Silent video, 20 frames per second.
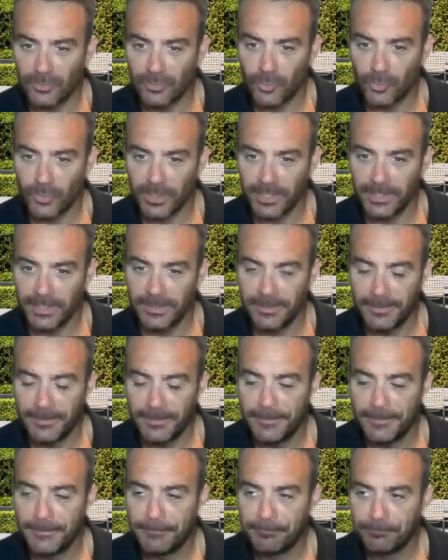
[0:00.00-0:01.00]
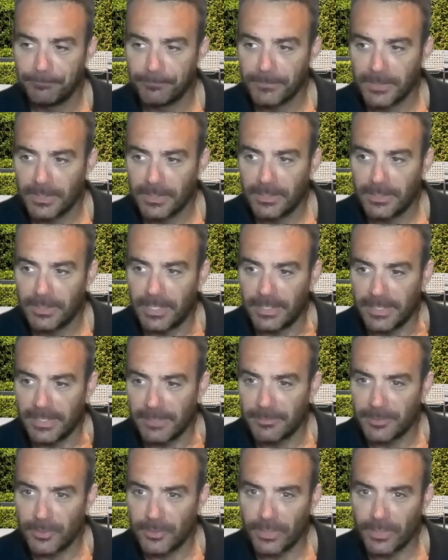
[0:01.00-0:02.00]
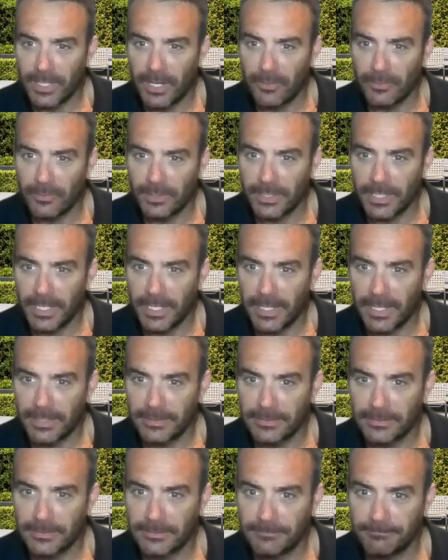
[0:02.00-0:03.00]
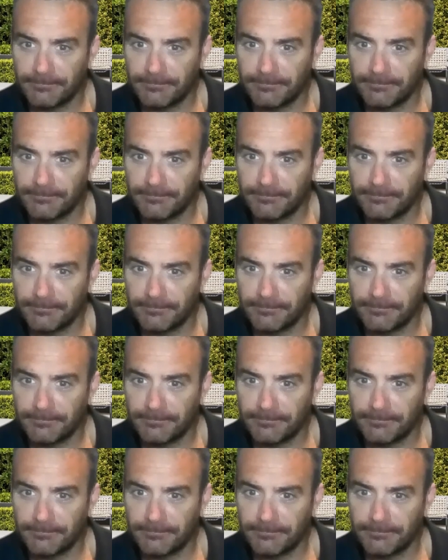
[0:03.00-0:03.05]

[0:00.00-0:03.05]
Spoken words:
Torquay. And the episode currently out